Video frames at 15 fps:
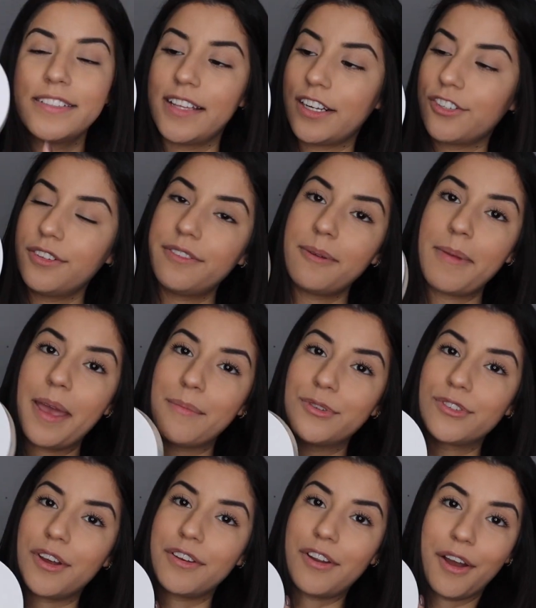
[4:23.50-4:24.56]
is actually from
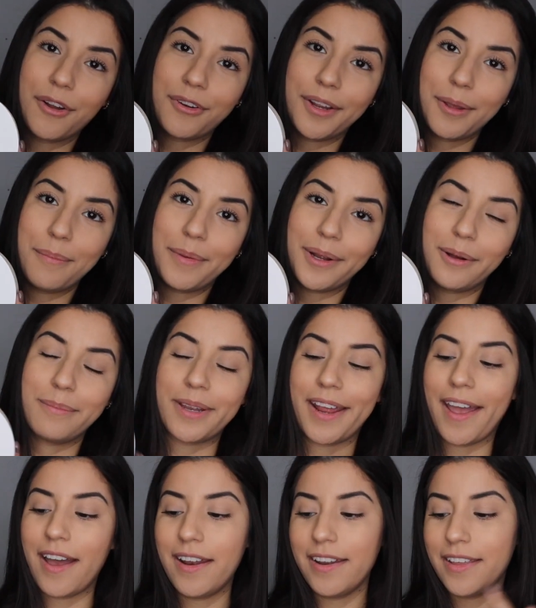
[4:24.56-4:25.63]
Amazon, not Crate & Barrel, but I
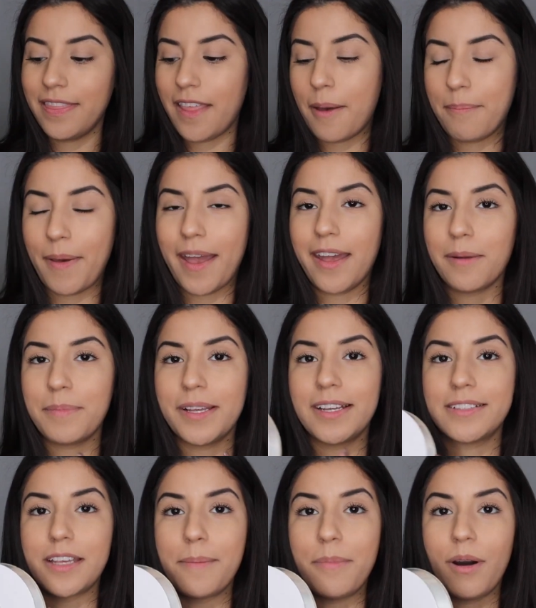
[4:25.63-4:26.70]
had it in that bag
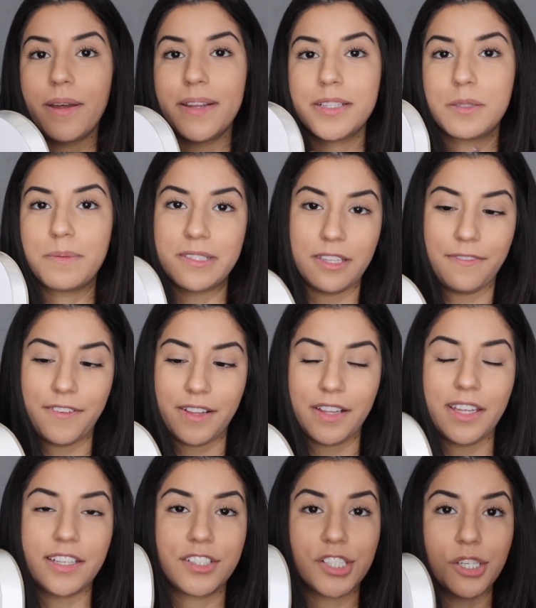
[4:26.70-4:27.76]
because I bought it
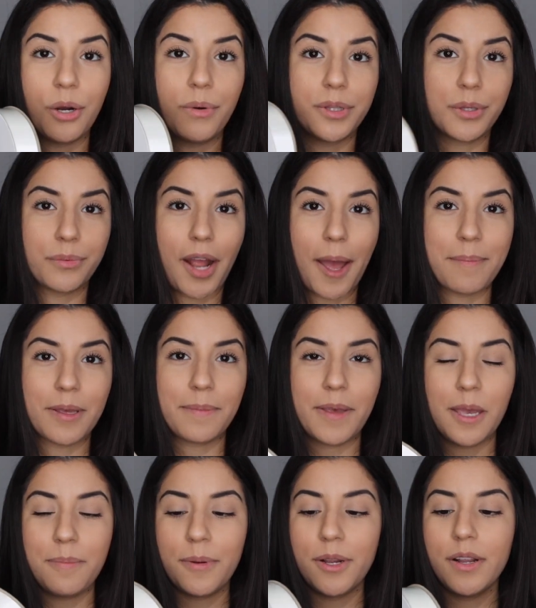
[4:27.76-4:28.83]
specifically to go with the wrapping
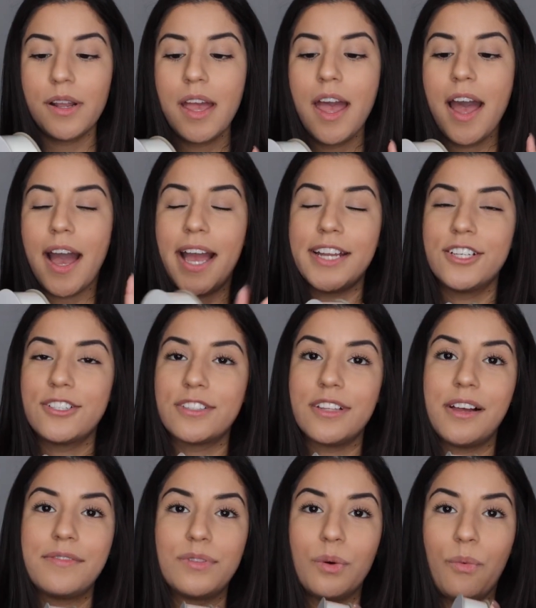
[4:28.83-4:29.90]
paper. I just
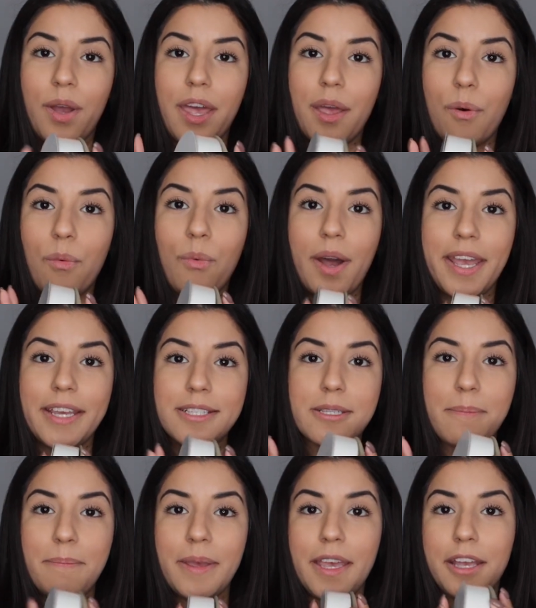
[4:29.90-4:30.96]
love the way
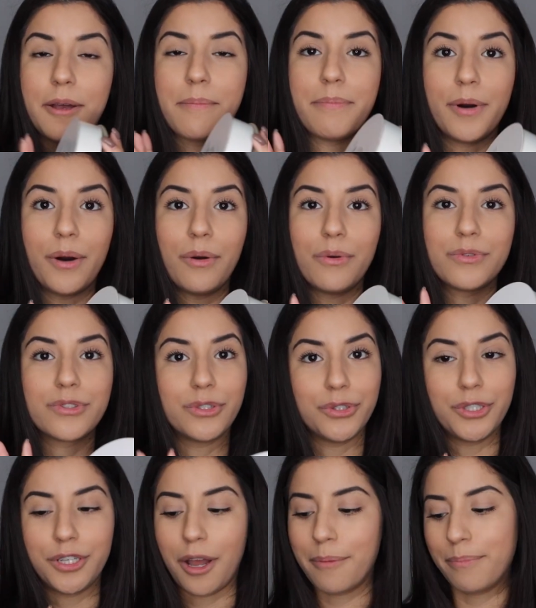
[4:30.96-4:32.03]
white big bows
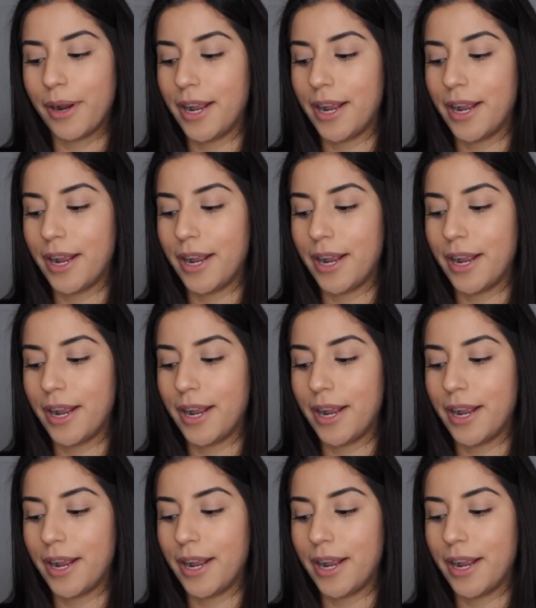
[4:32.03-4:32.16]
look on